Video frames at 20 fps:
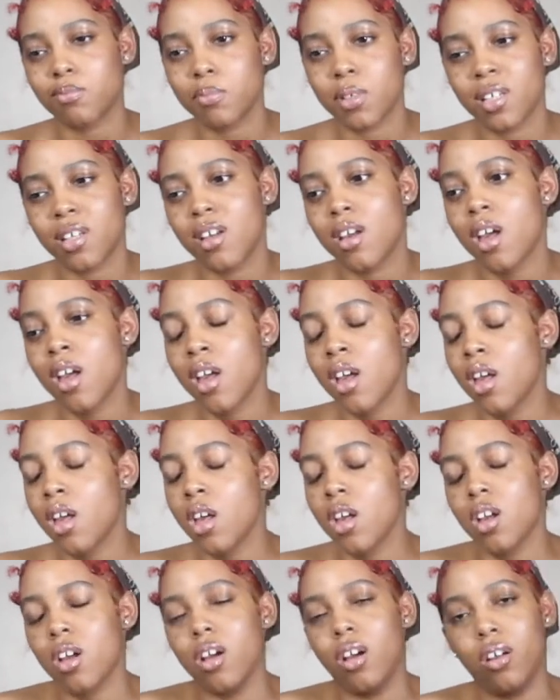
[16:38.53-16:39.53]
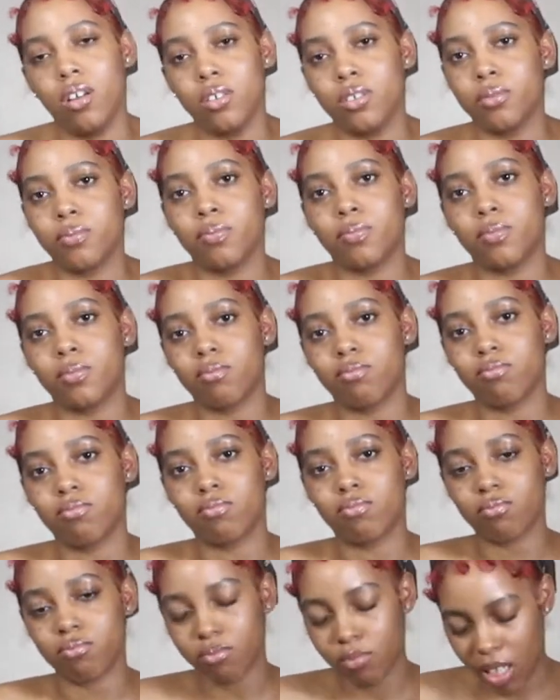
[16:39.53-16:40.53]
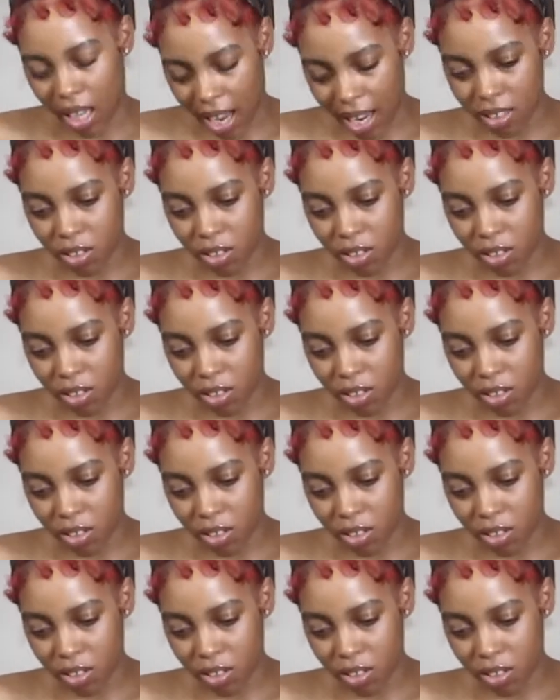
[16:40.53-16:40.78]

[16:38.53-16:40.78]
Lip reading: but I